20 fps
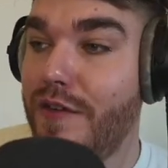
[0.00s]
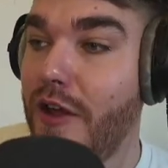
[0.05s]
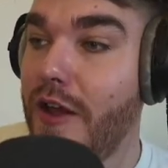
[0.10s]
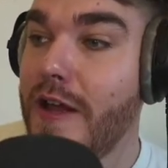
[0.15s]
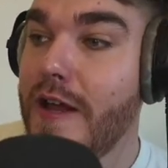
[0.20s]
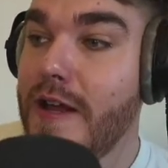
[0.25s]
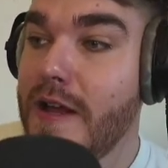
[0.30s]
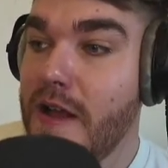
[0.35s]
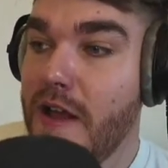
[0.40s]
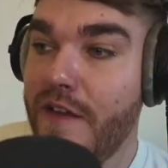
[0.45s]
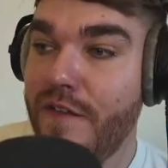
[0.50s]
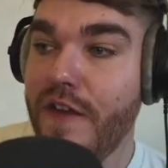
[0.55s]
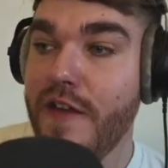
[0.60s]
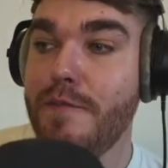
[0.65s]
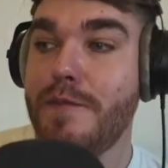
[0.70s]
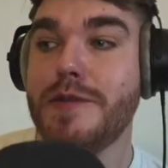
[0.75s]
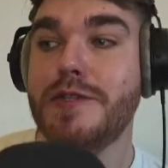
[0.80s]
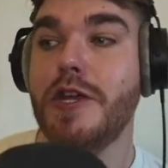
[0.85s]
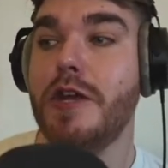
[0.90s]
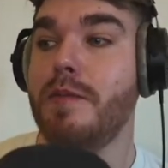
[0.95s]
Look, if Yves
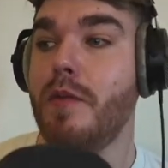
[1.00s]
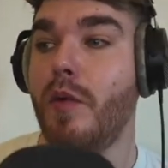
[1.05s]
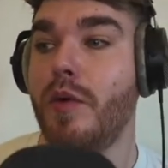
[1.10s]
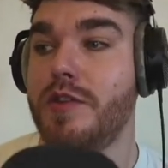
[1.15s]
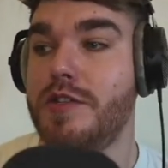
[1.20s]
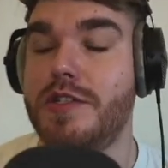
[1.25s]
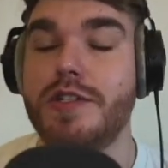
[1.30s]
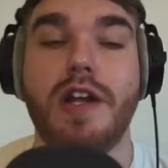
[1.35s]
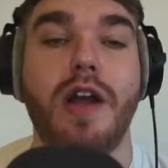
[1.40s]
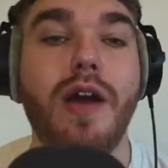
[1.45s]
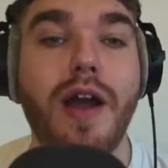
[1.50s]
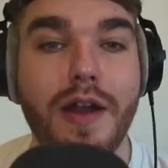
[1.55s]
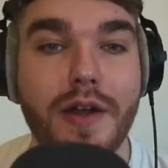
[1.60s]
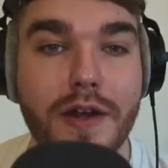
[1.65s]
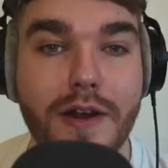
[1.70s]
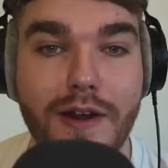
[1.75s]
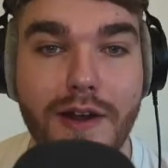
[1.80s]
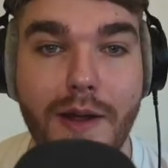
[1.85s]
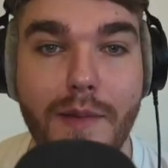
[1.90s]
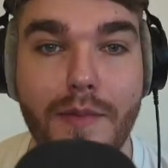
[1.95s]
Bissouma wants to go out in a
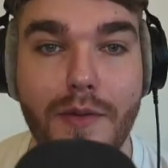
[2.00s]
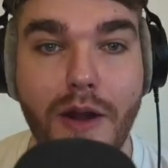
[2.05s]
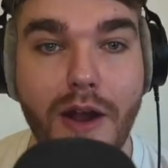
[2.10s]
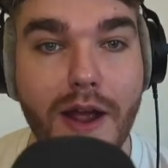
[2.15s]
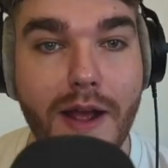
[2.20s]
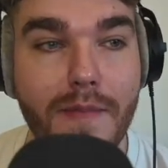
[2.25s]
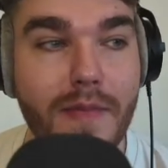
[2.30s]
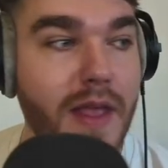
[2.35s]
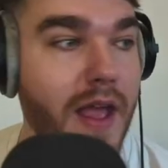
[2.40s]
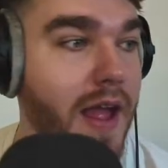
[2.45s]
club, right,